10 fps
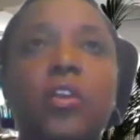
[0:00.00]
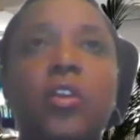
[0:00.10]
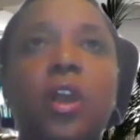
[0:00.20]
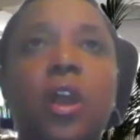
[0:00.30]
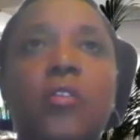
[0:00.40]

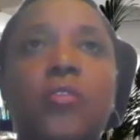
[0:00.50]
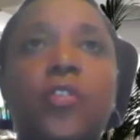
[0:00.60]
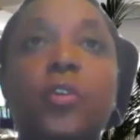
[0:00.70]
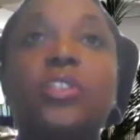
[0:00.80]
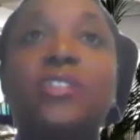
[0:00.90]

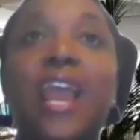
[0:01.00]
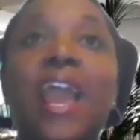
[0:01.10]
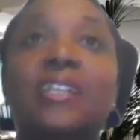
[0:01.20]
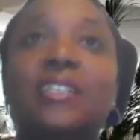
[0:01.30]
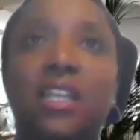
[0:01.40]
versus
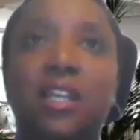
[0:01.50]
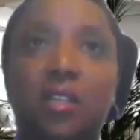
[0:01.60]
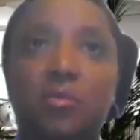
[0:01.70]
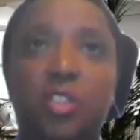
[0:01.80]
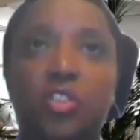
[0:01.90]
asking
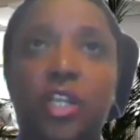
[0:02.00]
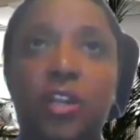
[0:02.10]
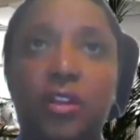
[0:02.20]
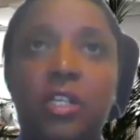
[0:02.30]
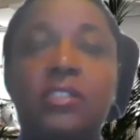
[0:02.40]
them to
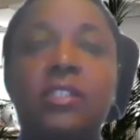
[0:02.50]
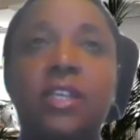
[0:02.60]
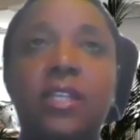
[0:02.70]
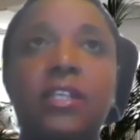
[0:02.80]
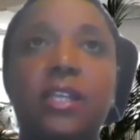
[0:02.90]
share, because
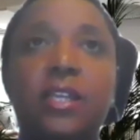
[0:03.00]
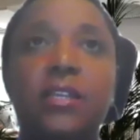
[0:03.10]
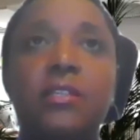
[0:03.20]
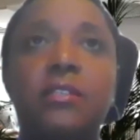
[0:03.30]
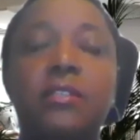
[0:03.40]
it
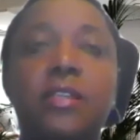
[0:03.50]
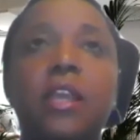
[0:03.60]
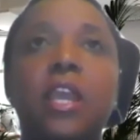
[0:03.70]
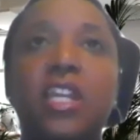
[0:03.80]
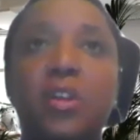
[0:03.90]
is
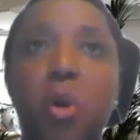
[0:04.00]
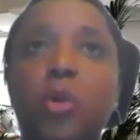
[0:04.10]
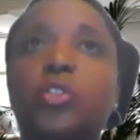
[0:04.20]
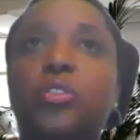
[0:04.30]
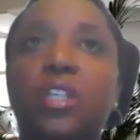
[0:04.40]
an
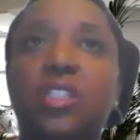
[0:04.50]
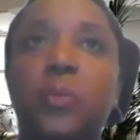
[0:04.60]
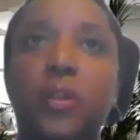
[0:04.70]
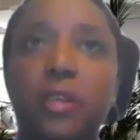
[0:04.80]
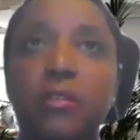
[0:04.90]
emotional
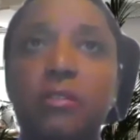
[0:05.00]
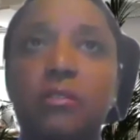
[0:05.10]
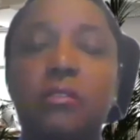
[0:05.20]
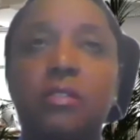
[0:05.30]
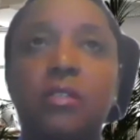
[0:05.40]

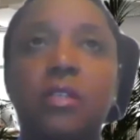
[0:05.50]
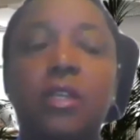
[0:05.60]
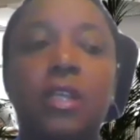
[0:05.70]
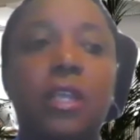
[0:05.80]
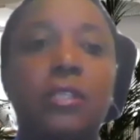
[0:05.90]
experience.
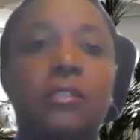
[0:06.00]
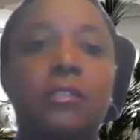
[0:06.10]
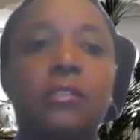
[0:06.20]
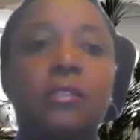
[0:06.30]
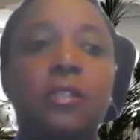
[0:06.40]

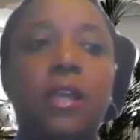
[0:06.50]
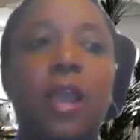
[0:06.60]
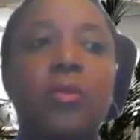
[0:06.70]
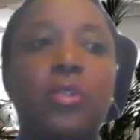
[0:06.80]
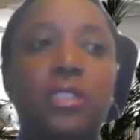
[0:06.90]

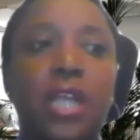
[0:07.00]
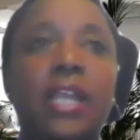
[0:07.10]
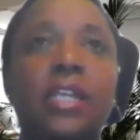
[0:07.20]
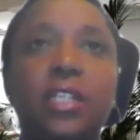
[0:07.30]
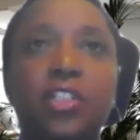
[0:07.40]
I would
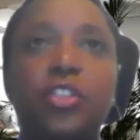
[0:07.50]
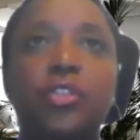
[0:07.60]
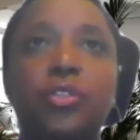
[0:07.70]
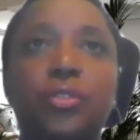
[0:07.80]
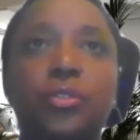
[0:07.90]
liken it
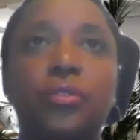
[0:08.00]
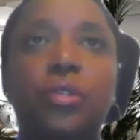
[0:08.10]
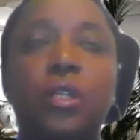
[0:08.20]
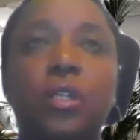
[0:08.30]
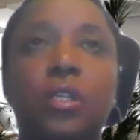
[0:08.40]
to
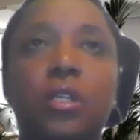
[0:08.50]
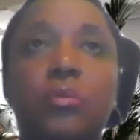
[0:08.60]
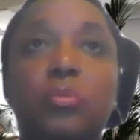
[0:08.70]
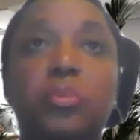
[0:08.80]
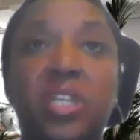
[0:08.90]

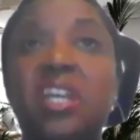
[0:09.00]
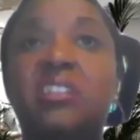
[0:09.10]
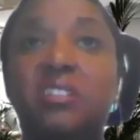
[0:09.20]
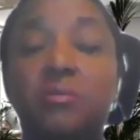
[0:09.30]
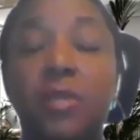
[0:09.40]

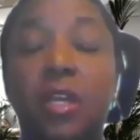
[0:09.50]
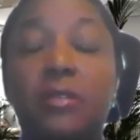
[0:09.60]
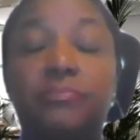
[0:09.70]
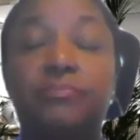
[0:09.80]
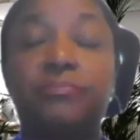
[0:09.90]
PTSD.